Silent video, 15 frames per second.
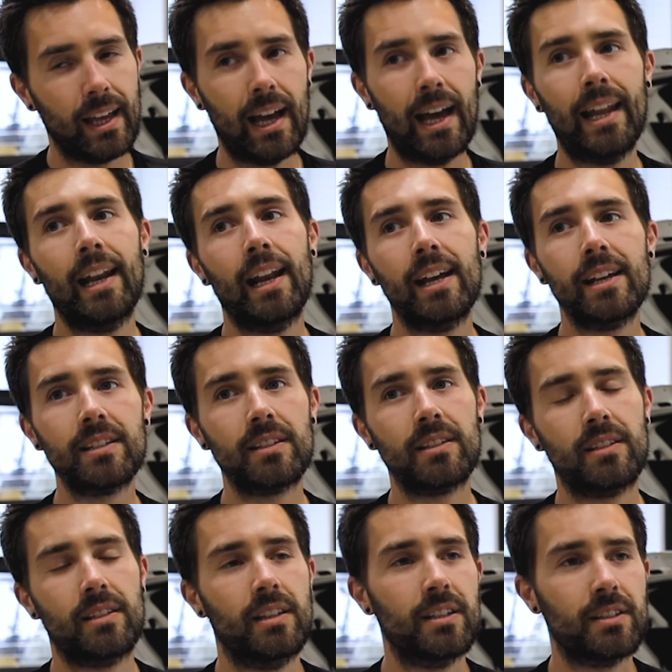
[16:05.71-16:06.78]

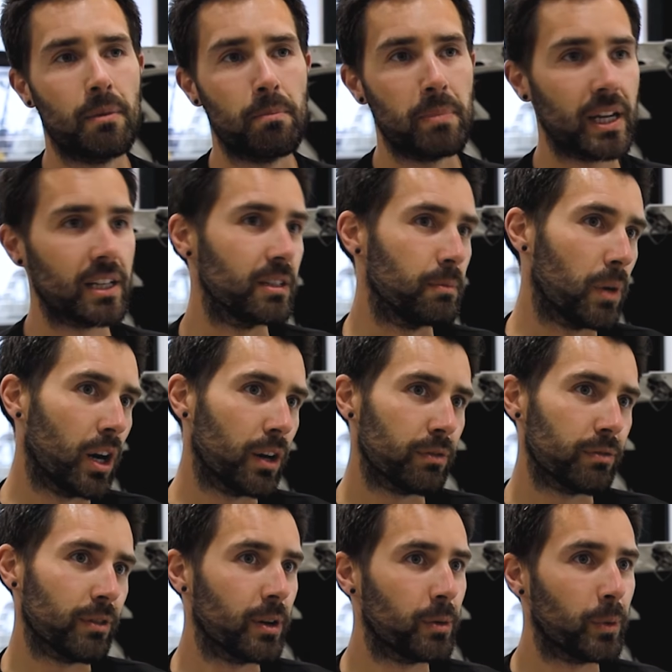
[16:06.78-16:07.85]
Unless there's a big demand
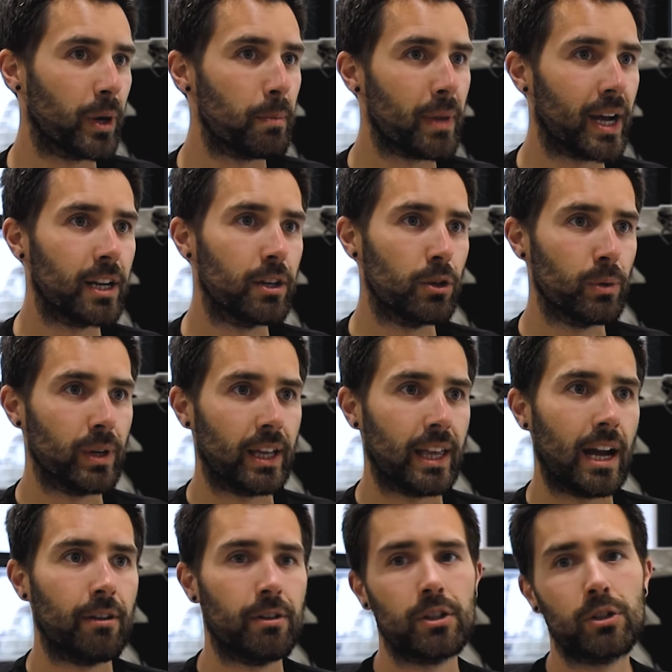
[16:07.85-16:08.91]
for it, we may do a
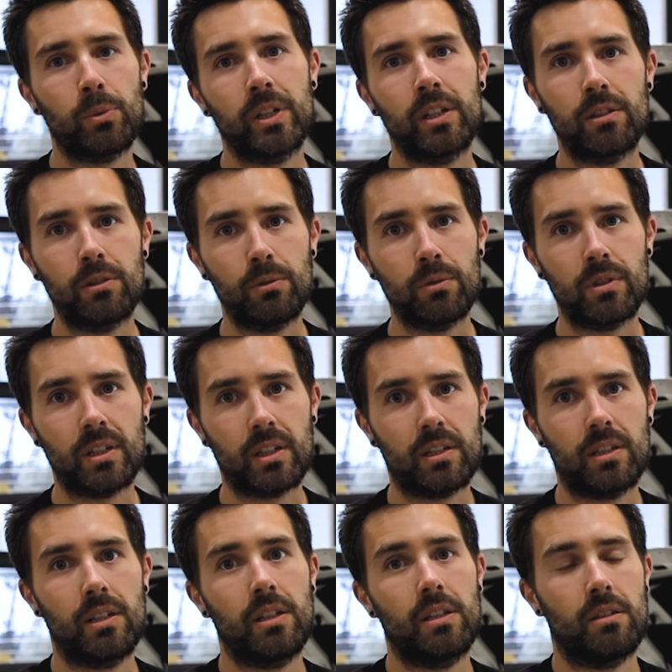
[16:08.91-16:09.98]
Garrett
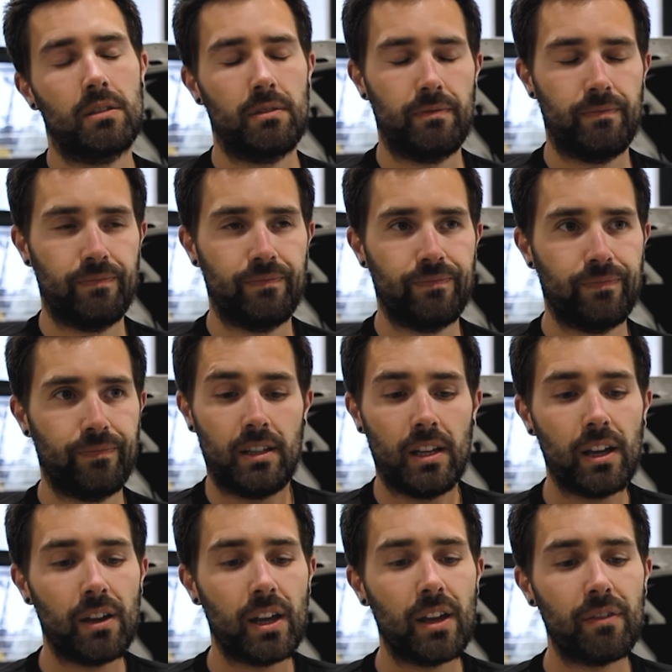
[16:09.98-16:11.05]
2260.
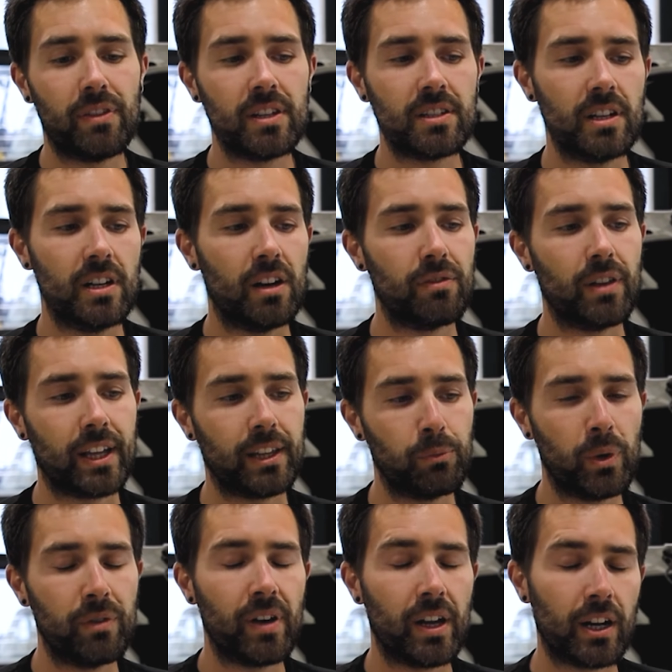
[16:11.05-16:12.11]
If there's enough, like
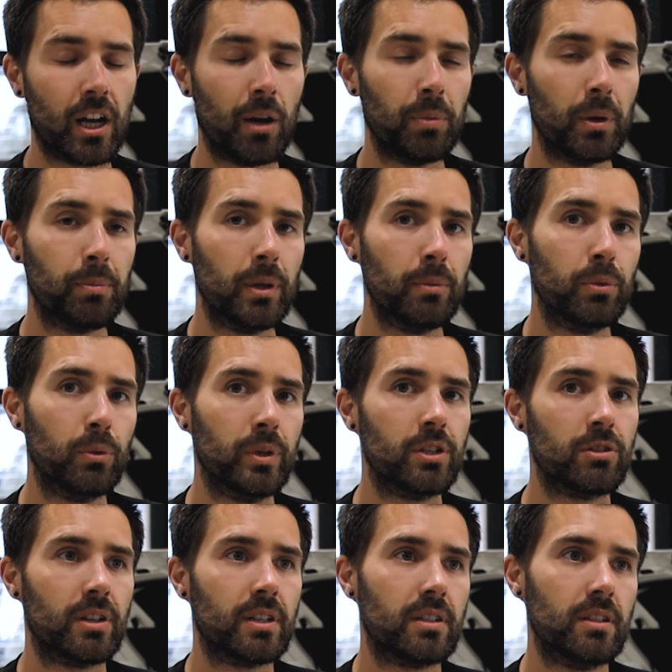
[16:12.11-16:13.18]
we've had a couple of people
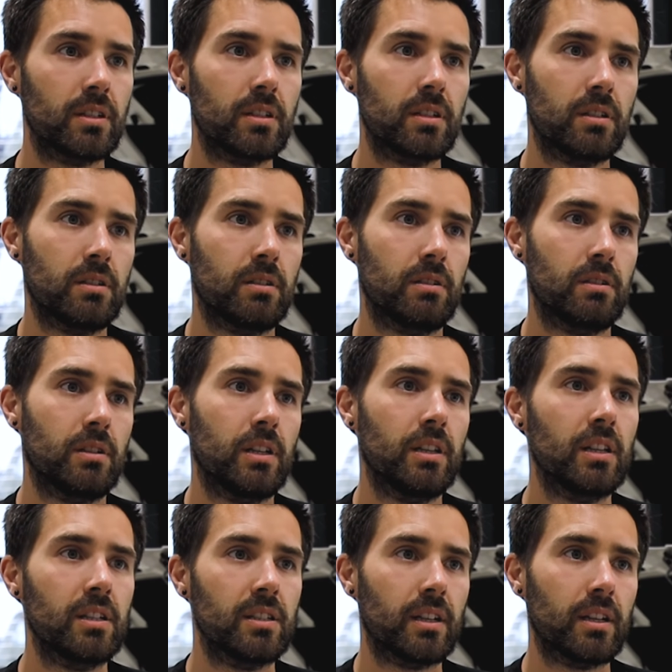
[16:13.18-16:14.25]
interested
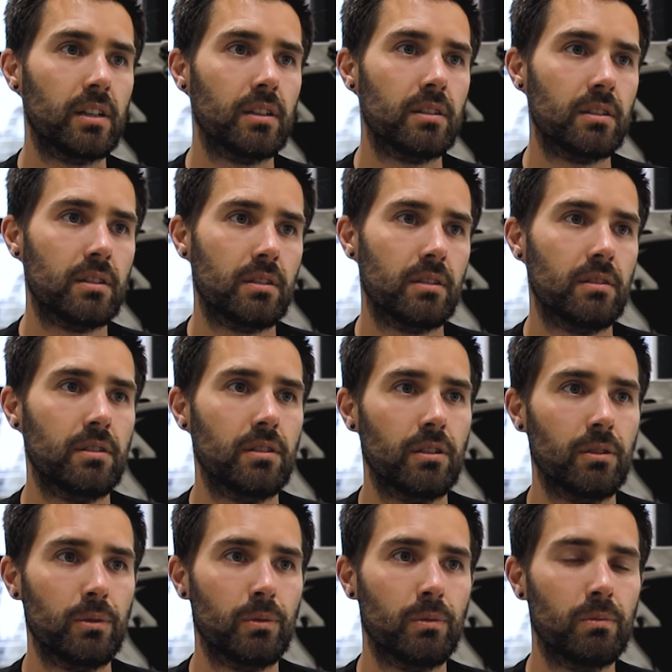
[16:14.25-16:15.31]
in the tickets,
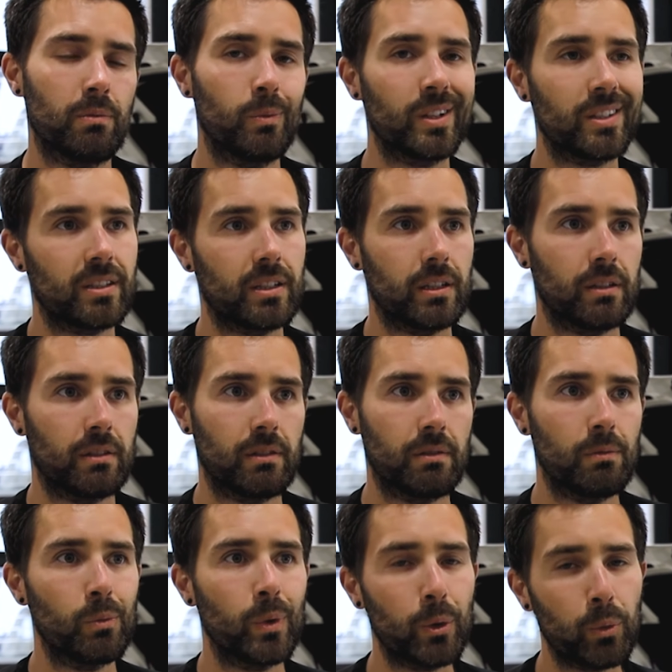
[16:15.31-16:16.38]
so we'll see.
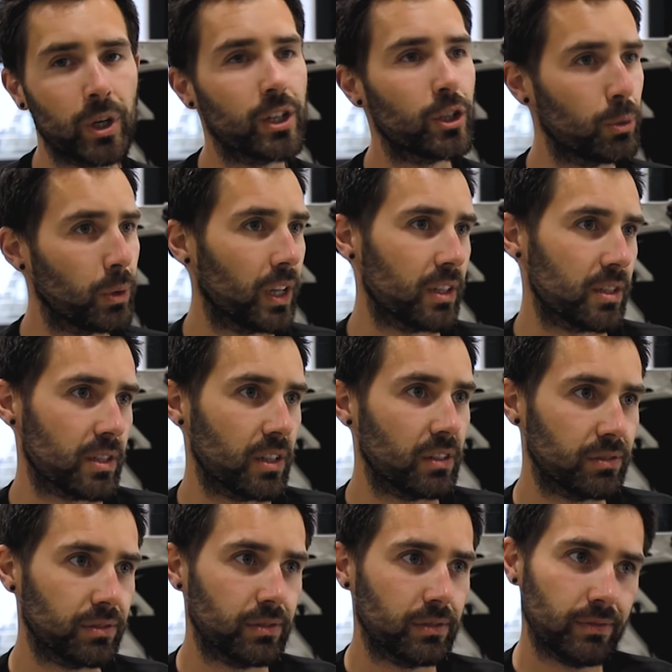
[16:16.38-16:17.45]
We want to do other
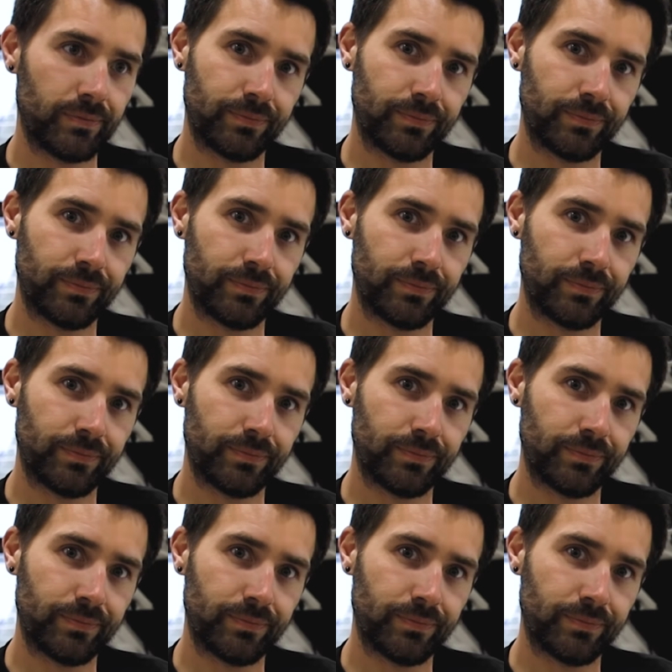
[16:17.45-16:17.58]
stuff.